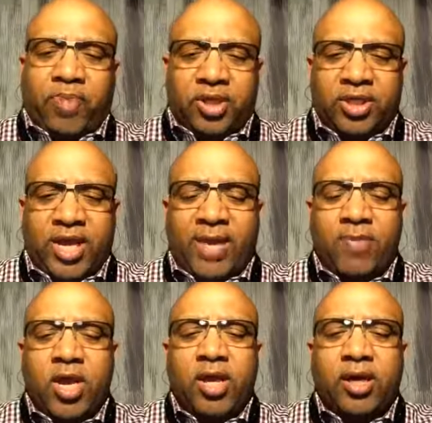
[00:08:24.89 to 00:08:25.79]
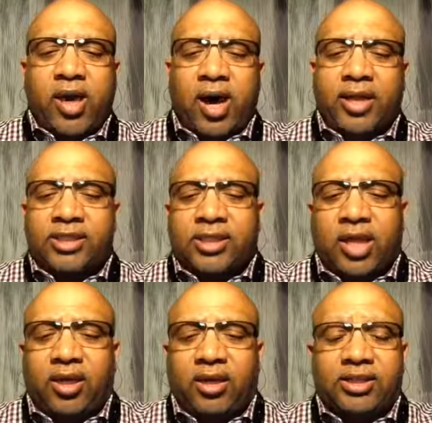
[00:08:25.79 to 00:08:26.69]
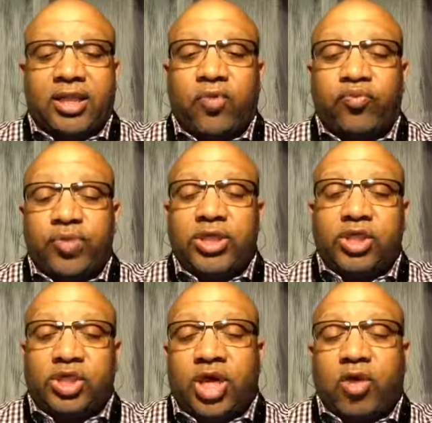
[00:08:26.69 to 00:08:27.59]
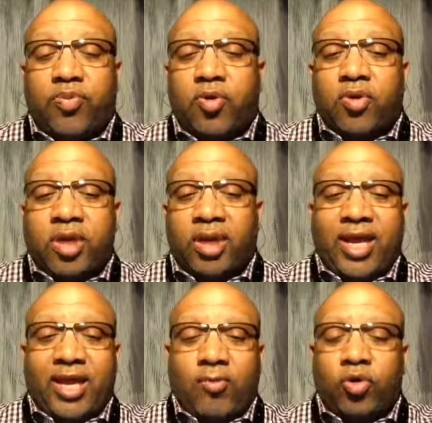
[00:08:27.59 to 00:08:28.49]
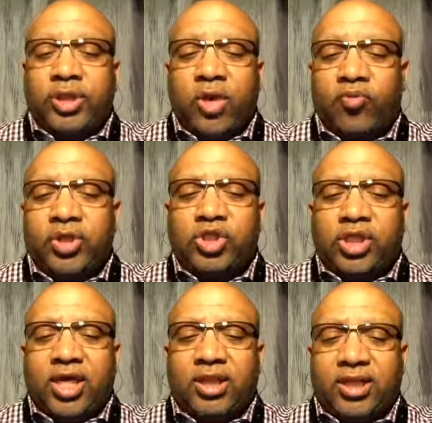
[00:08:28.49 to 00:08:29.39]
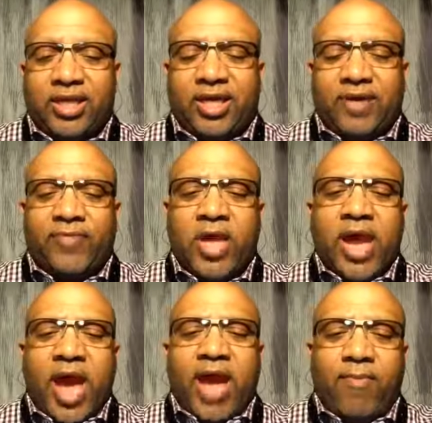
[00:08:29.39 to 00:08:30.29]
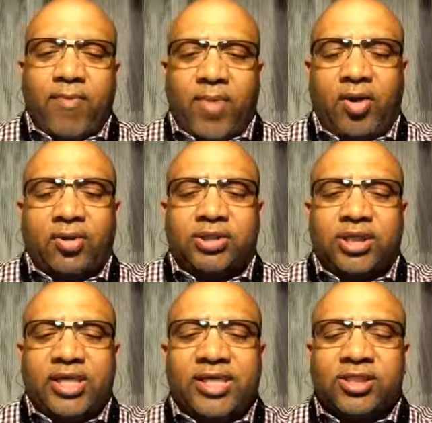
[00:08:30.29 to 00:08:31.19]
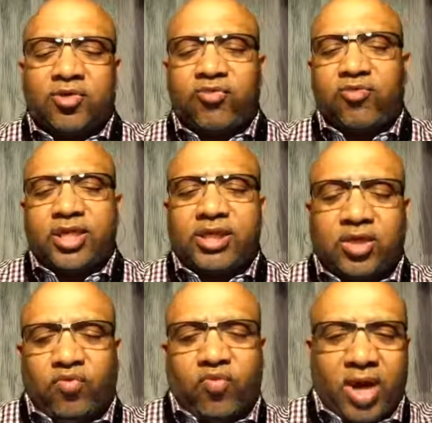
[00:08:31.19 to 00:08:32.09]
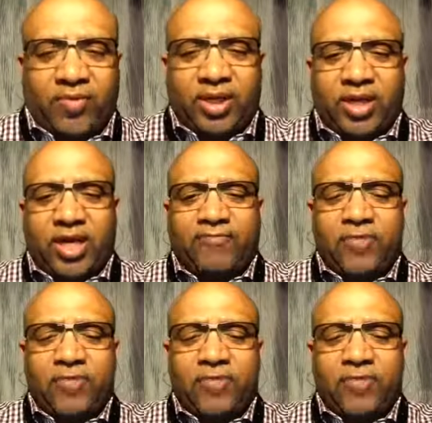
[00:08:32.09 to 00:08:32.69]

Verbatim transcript: But yet, God is telling us that we shall proclaim or that we shall live, and mercy is the reason why we live.